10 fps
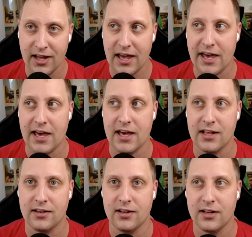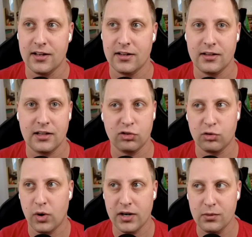And he's
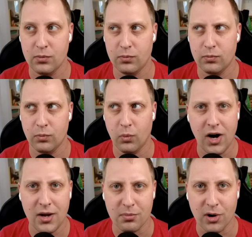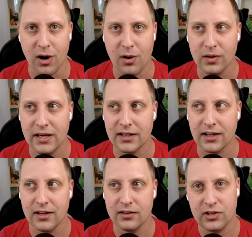21, bro. Like
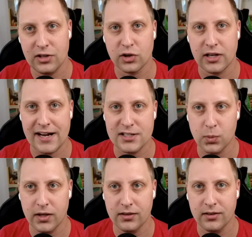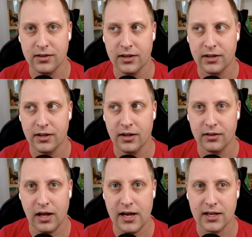seeing your guys win, yeah.
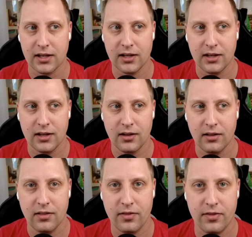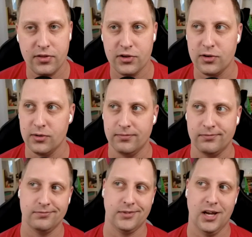like, dude,
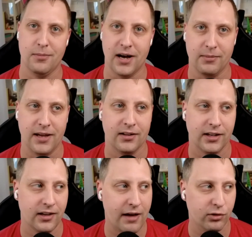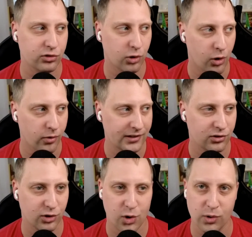come on, man. Like, have a soul. That's the
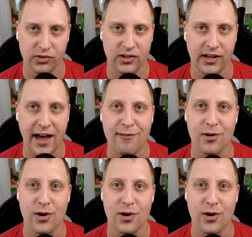coolest thing ever.